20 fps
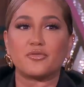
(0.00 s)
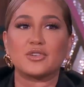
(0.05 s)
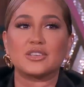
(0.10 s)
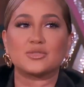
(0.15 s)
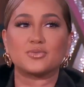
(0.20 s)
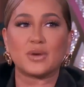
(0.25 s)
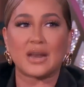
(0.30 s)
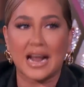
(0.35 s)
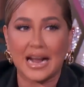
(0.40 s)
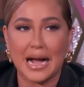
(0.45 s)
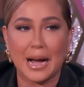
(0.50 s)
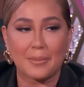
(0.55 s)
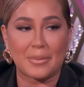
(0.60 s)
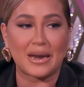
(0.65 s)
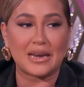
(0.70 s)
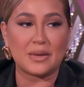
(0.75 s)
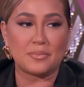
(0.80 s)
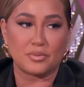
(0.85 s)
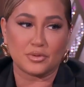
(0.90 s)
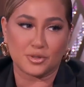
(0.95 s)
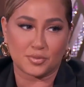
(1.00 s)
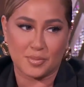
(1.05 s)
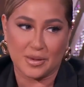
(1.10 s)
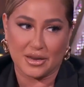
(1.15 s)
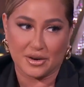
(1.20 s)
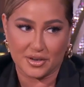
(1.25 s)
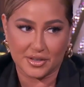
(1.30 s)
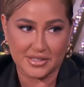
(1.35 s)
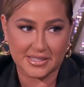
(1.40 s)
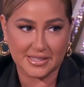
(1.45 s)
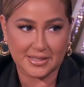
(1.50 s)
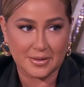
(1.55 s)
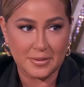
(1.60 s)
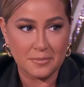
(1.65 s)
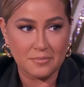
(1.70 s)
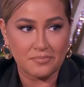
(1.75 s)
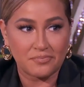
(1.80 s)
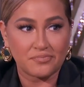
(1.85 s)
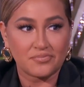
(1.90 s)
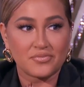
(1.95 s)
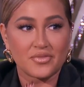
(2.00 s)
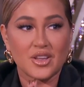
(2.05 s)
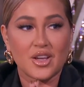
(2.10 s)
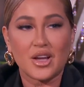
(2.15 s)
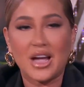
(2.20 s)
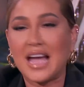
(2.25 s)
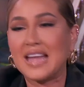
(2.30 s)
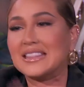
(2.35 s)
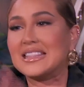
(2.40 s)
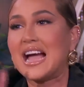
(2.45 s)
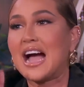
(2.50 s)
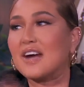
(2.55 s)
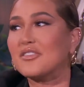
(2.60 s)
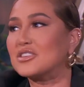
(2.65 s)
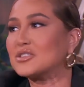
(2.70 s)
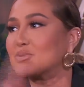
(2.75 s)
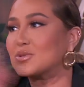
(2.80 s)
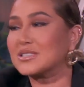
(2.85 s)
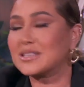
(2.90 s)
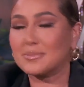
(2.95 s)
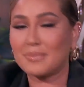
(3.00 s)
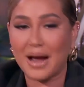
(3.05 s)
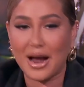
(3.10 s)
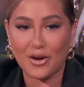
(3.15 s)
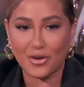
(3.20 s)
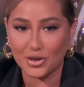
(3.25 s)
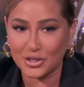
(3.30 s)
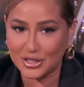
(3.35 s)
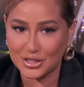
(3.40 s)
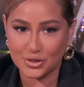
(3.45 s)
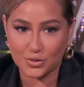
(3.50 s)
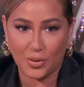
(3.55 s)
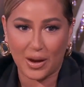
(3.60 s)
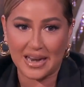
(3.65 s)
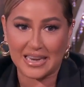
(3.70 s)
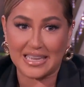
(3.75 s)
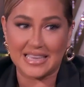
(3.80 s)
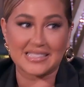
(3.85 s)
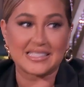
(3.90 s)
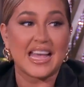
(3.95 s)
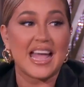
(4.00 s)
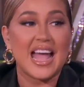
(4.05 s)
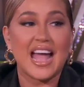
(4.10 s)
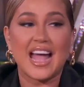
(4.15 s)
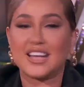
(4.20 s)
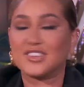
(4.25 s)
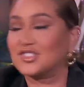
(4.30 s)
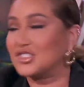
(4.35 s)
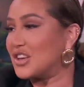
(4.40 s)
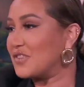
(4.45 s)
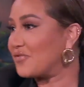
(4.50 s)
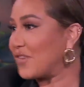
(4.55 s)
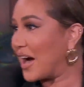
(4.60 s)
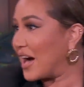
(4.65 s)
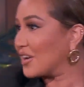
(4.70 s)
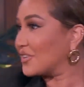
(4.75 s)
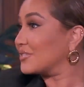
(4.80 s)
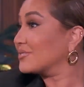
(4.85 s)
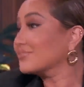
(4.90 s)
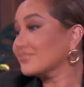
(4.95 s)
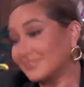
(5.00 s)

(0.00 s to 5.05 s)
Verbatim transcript: enough was when I got my nipples pierced. and now this was in my early 20s. It's and the she whole found,